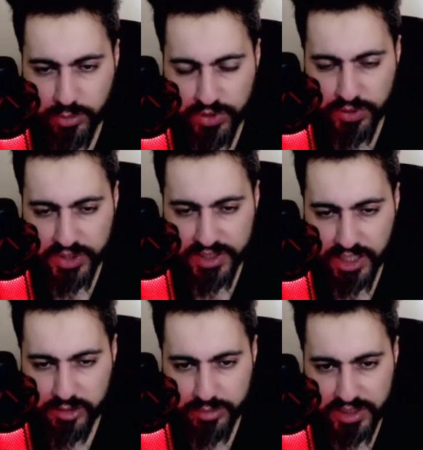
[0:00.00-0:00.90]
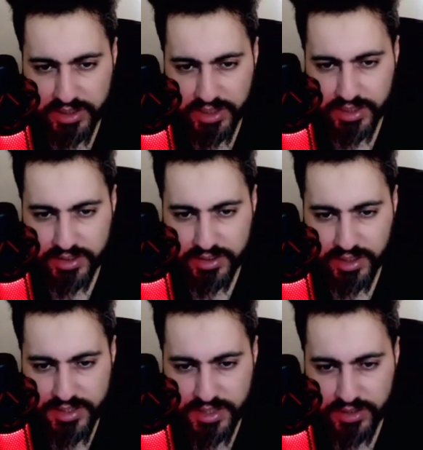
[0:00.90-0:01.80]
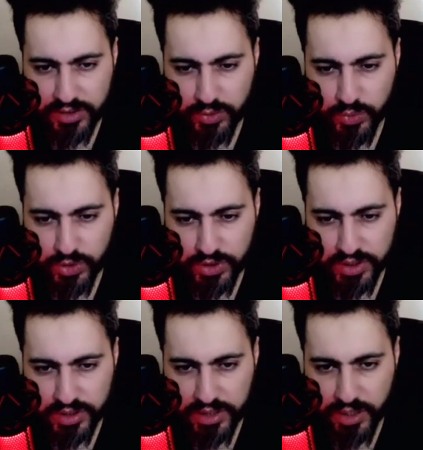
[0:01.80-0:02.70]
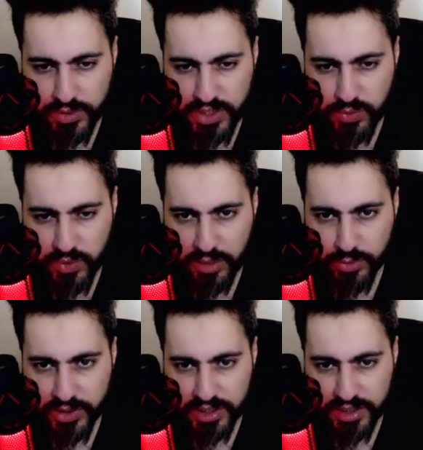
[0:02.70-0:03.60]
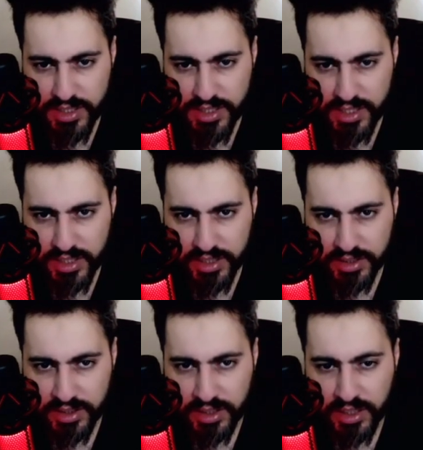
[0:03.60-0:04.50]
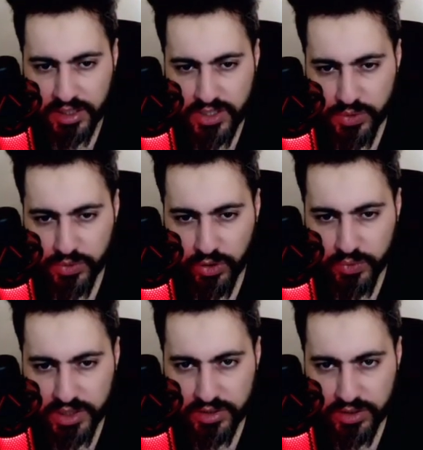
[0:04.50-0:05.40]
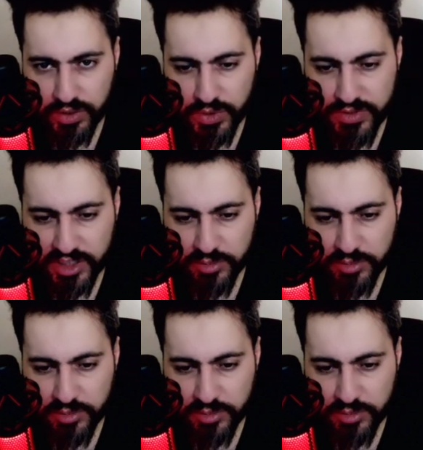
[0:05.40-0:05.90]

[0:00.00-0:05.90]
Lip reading: all the way down, but it doesn't work. Now we swap, we get an Incinerate. So all we need to do is farm